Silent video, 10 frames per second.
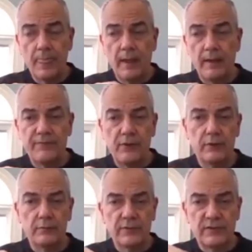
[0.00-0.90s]
if you
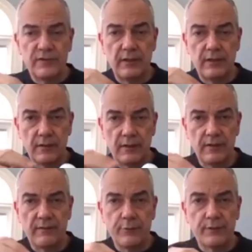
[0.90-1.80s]
don't see
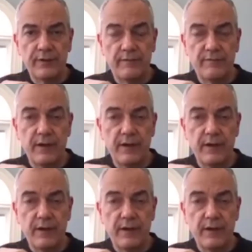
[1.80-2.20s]
enough relief